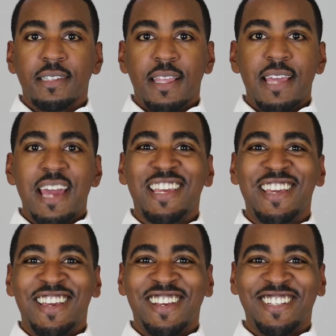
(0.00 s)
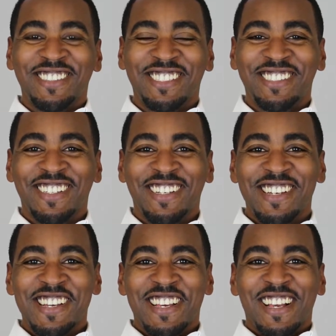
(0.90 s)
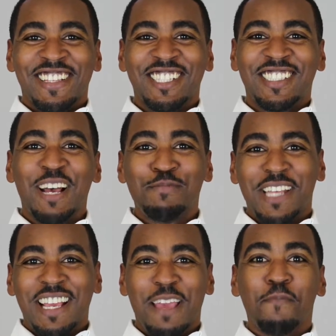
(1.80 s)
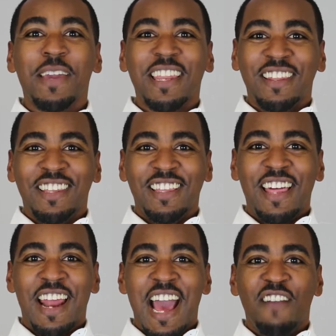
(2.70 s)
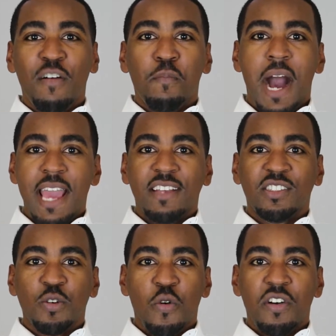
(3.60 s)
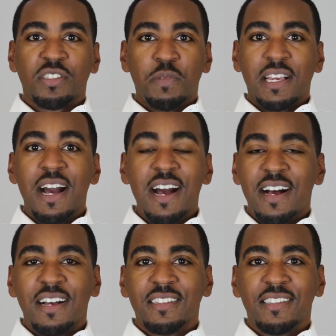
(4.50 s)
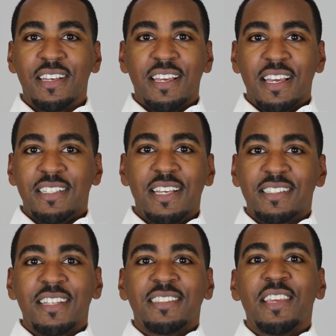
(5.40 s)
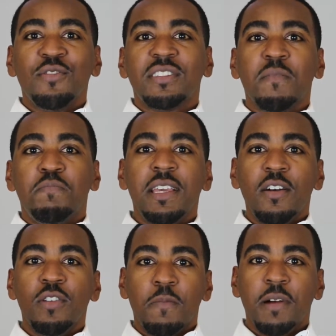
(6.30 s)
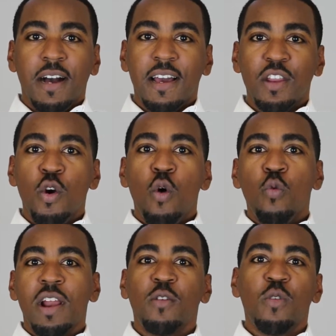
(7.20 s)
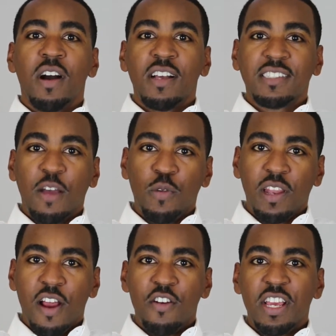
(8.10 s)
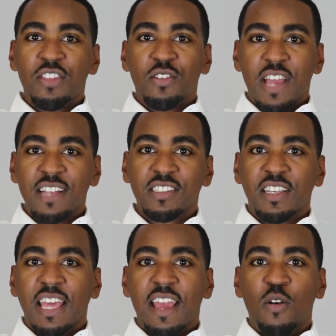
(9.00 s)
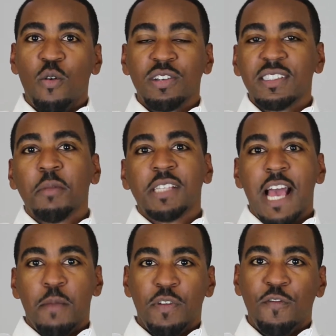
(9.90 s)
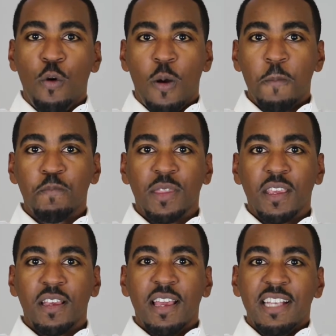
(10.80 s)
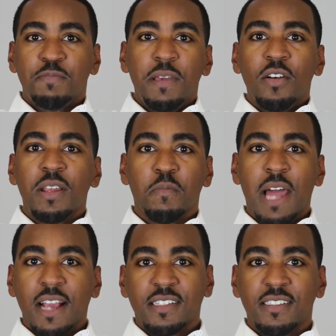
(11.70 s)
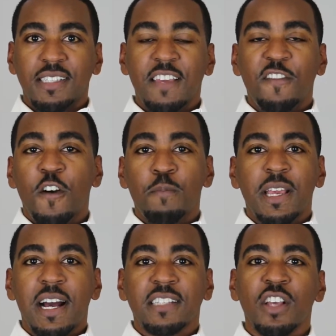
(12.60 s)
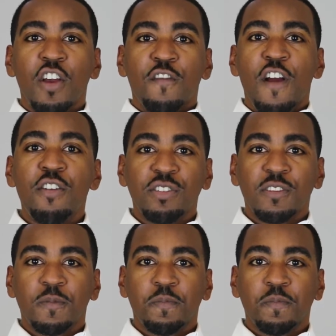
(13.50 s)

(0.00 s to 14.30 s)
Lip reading: and that is the subject admittedly that I have a bias towards because it just continues to build upon what it was that we learned either yesterday or sometime before. It's building blocks, you see, because first,